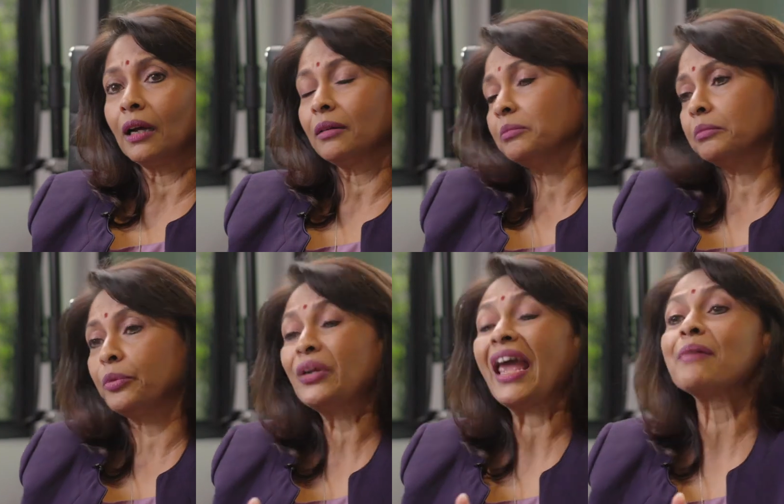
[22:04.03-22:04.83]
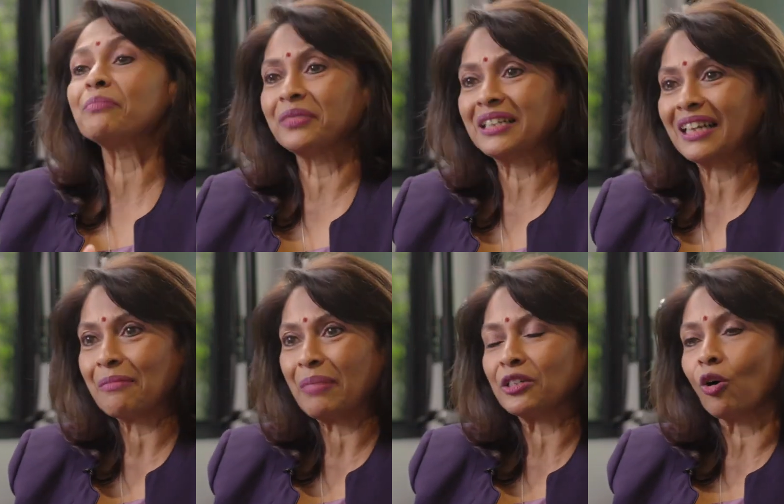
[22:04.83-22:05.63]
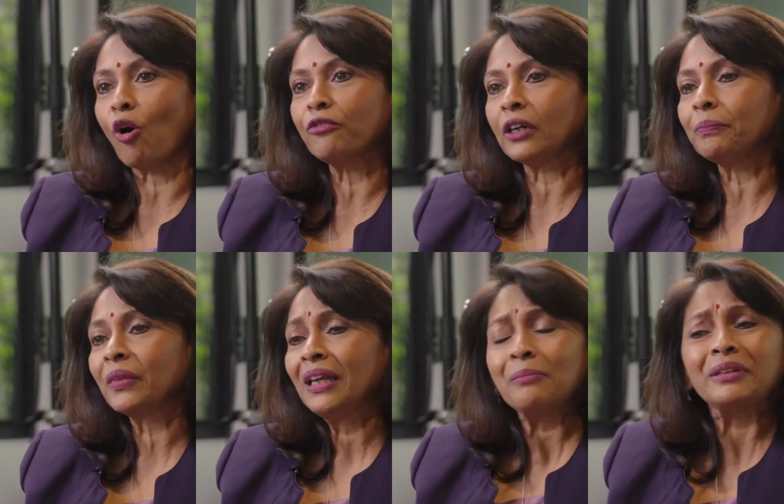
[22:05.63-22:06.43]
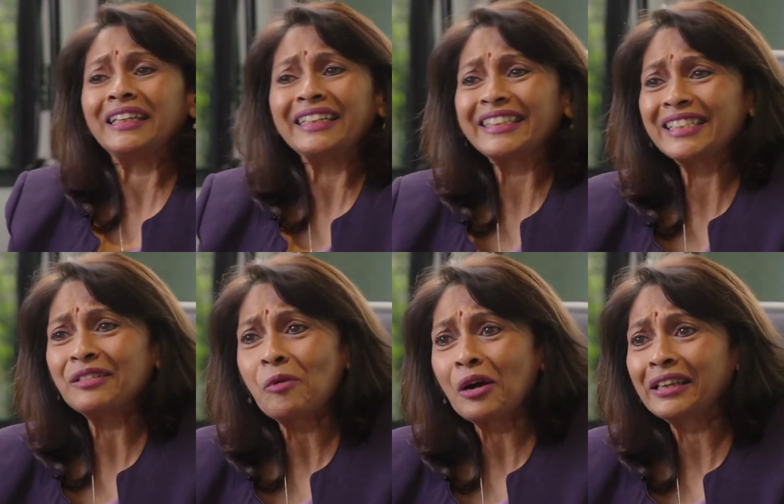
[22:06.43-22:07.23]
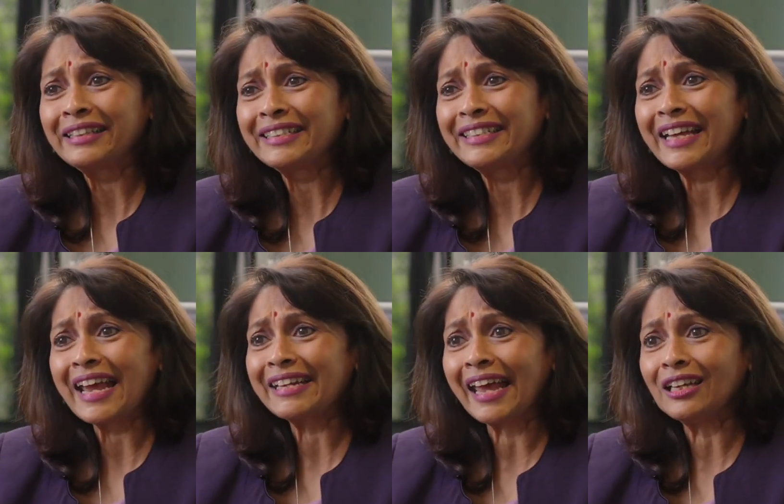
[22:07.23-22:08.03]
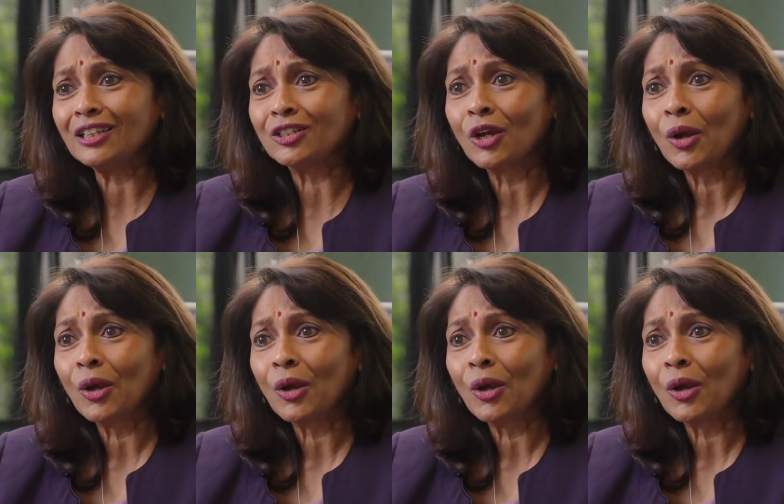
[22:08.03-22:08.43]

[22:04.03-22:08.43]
uh, preempt a better offer? But that doesn't work in this day and age